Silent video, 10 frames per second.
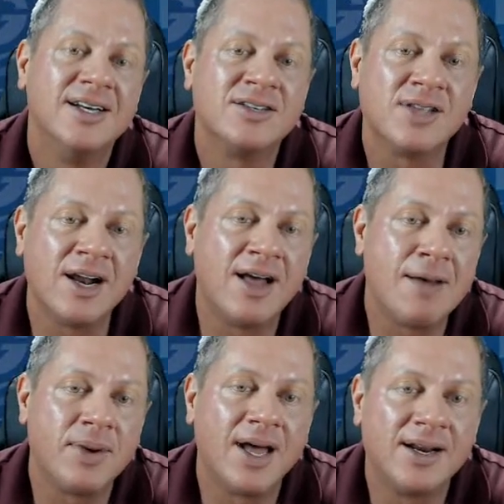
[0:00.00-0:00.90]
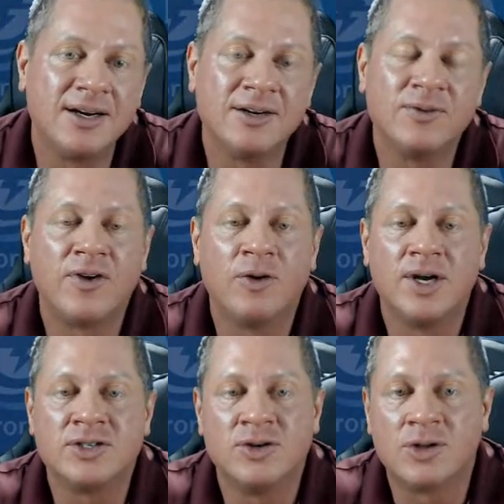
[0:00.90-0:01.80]
So that'll happen out here in far
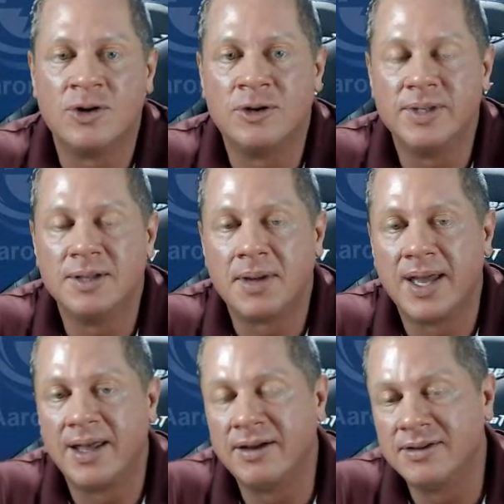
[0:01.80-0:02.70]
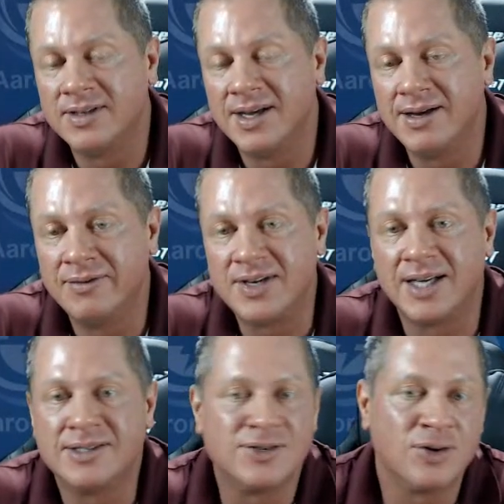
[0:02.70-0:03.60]
western Oklahoma and the panhandle of
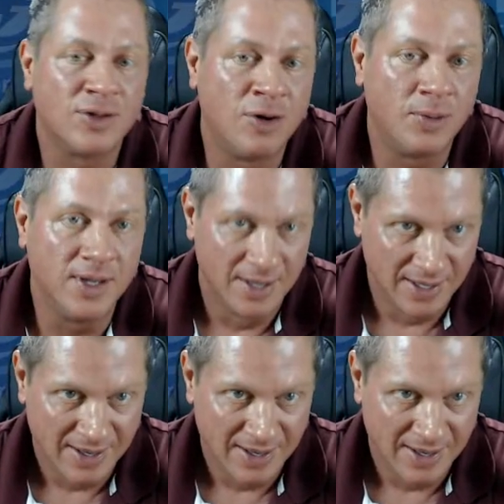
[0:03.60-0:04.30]
Texas and Oklahoma